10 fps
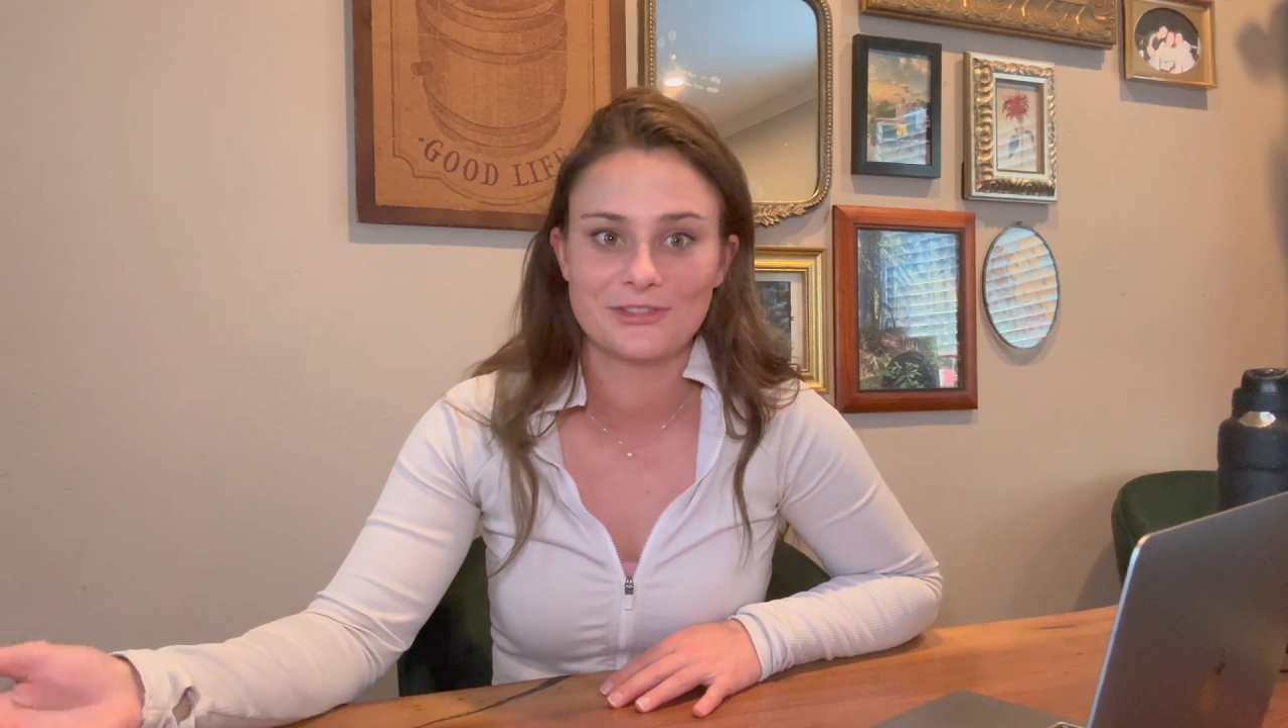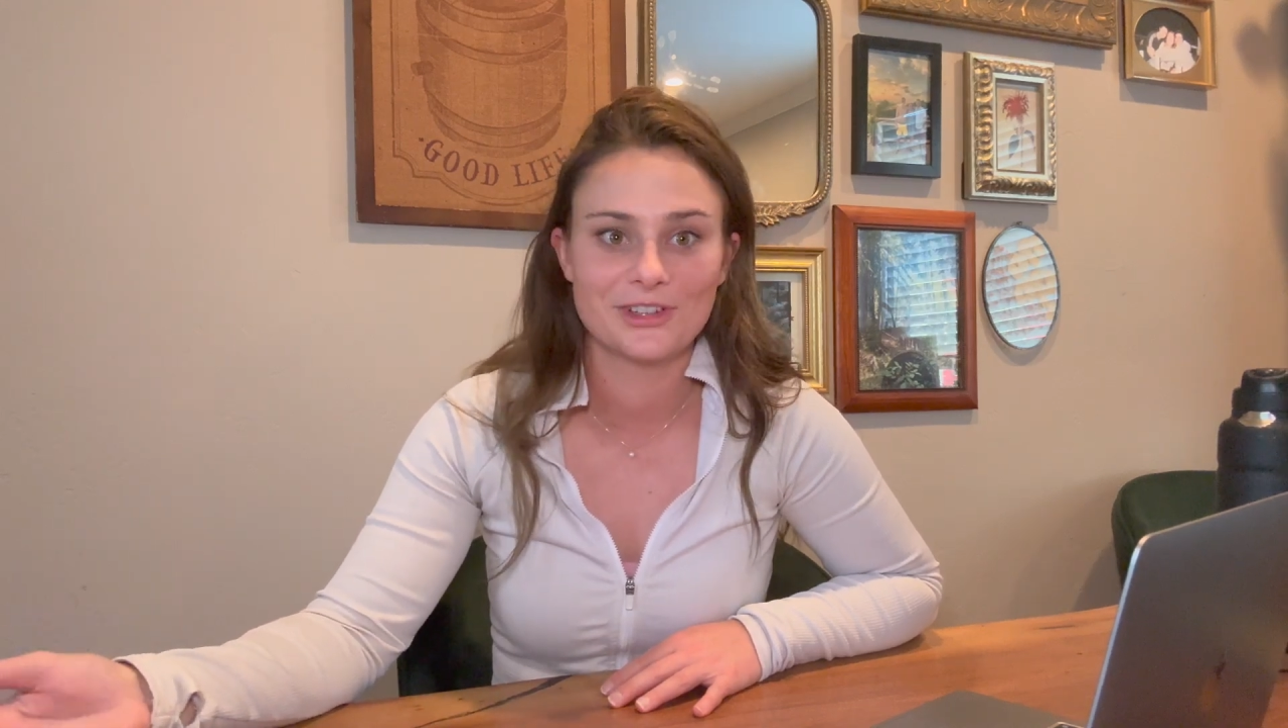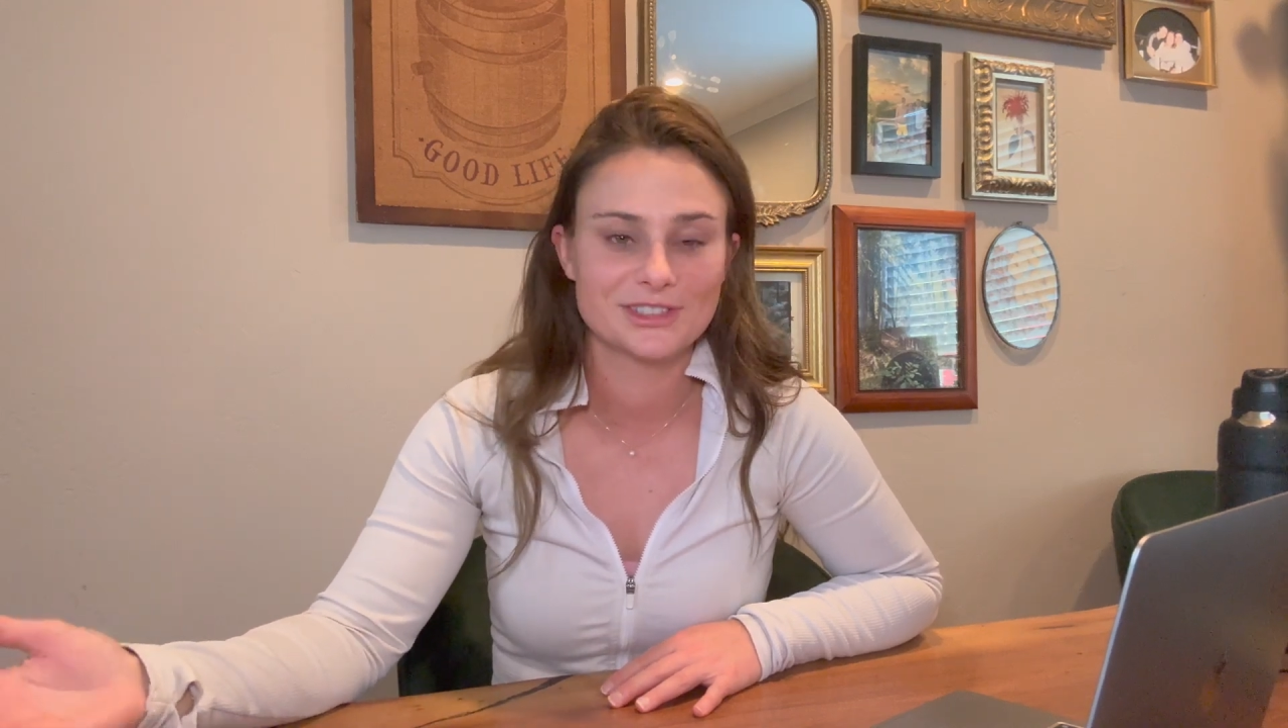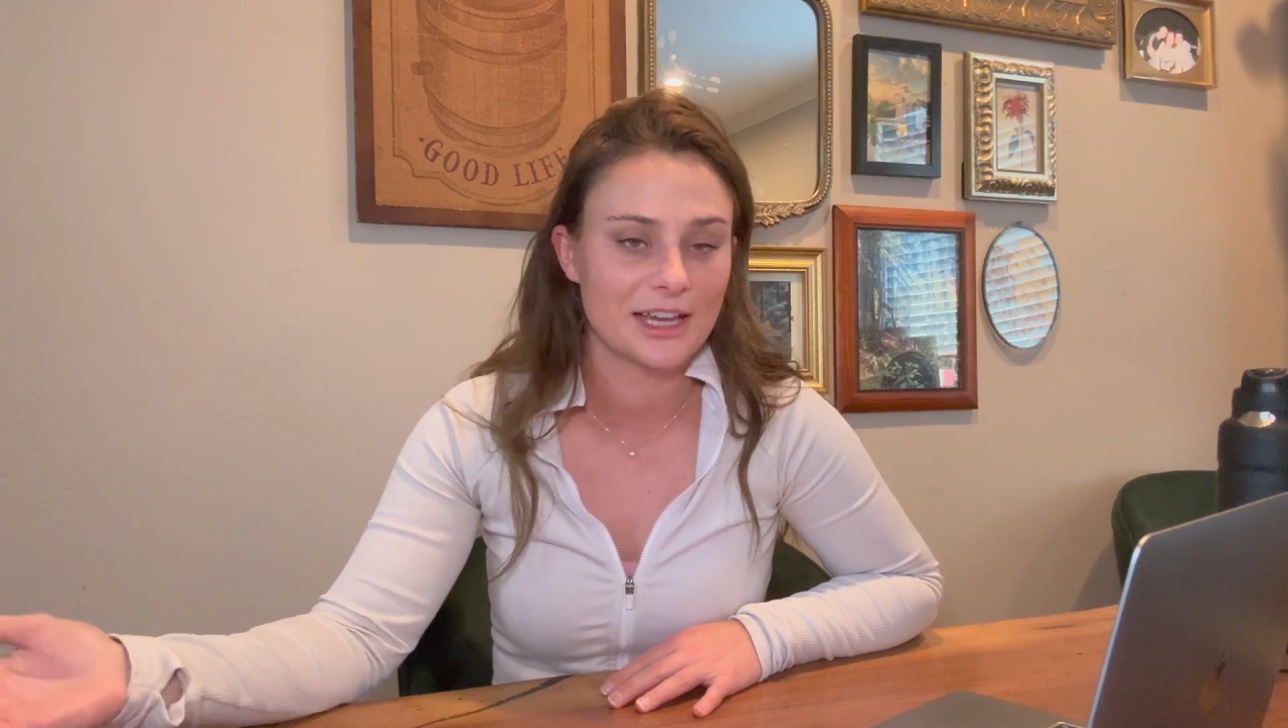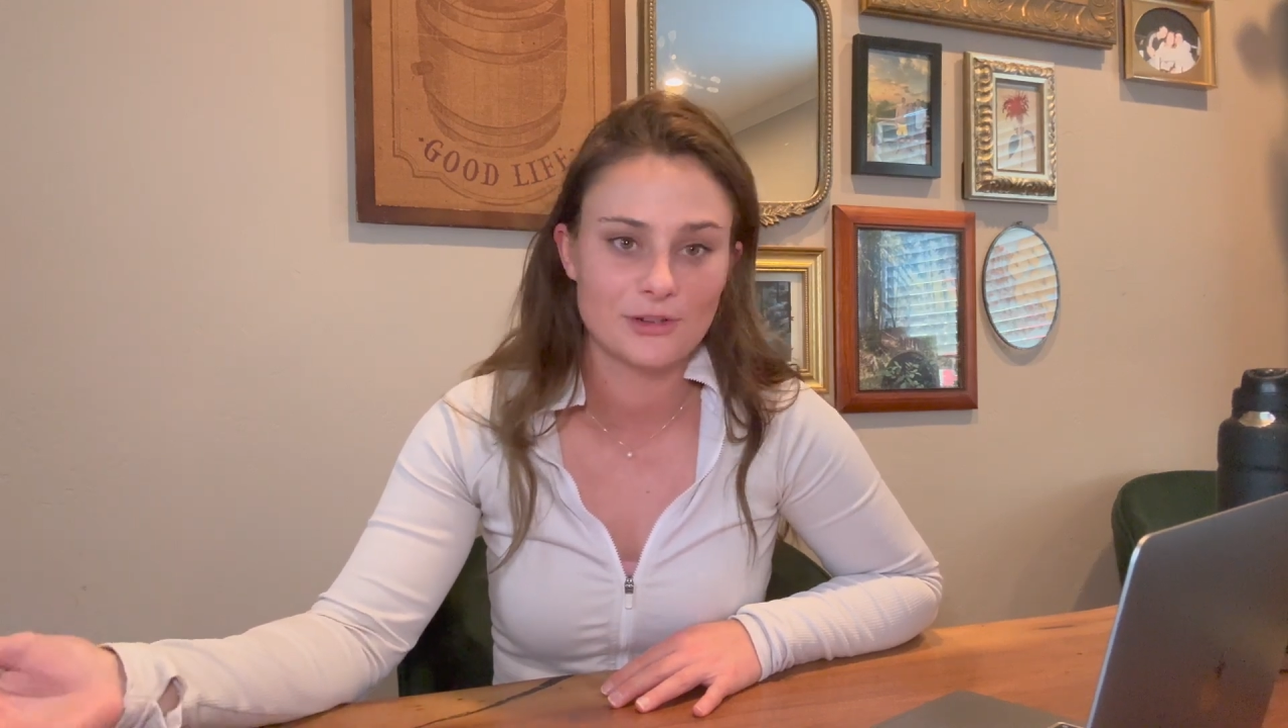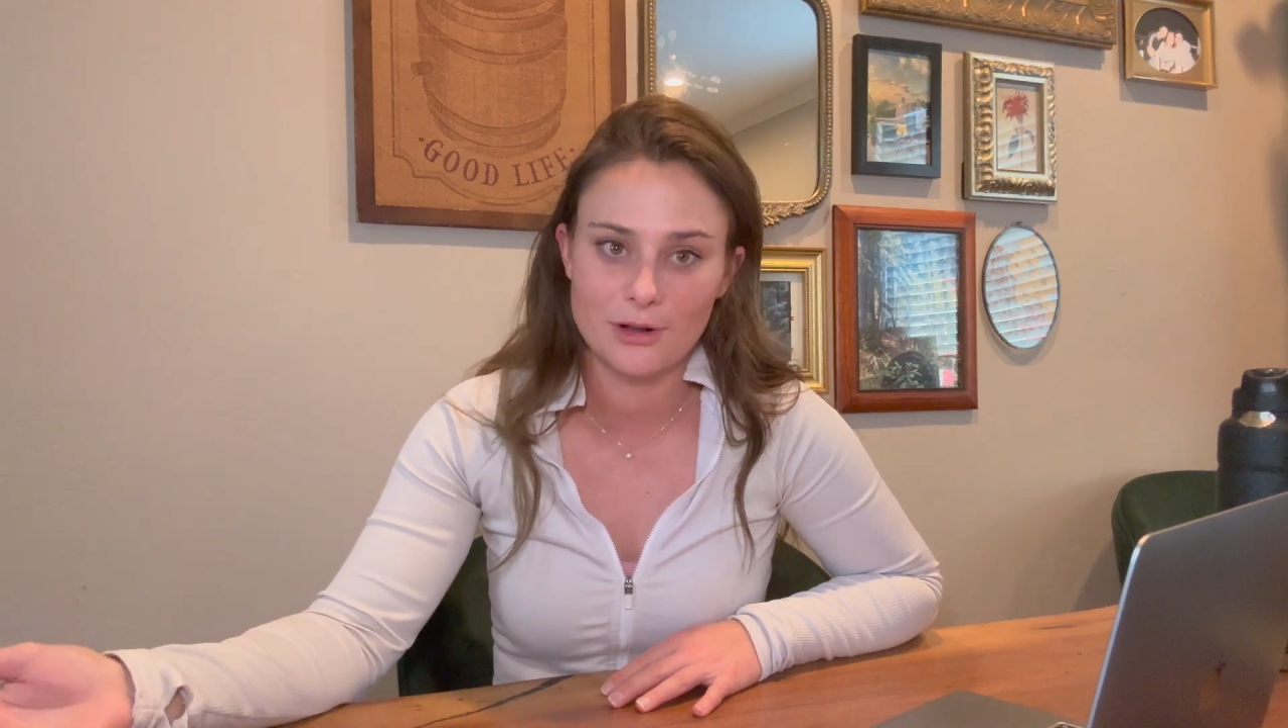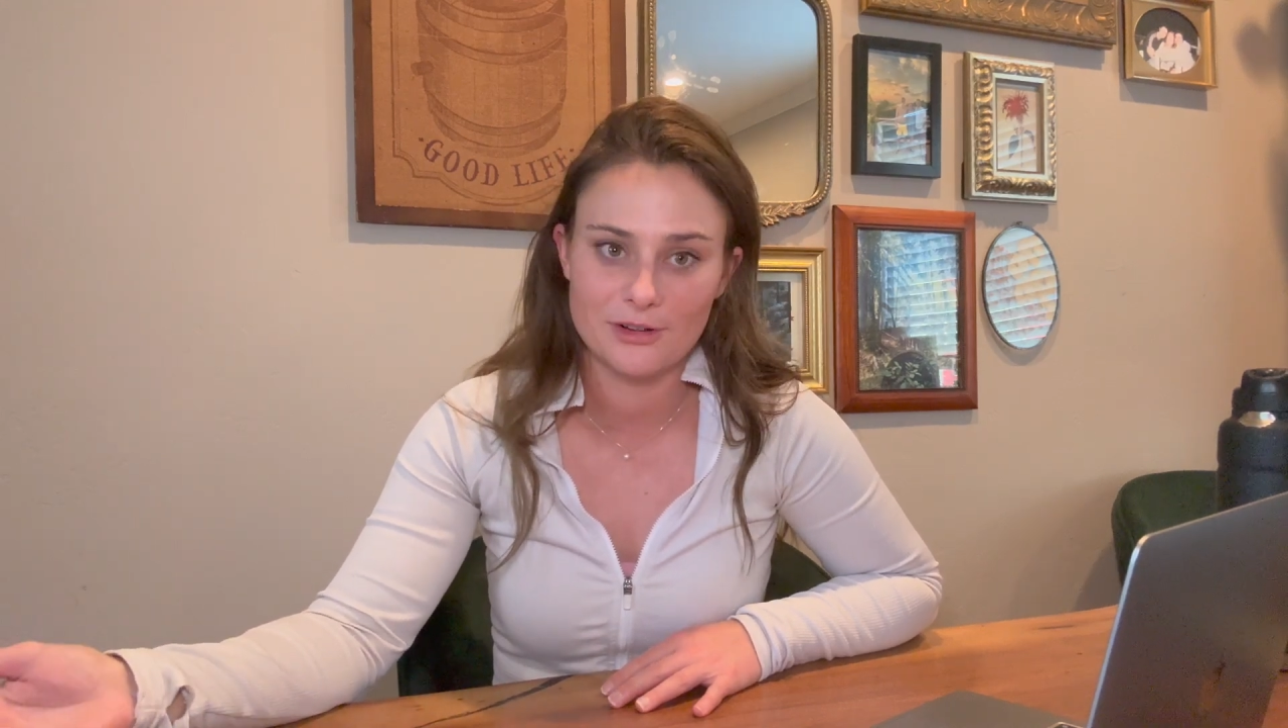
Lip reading: a $10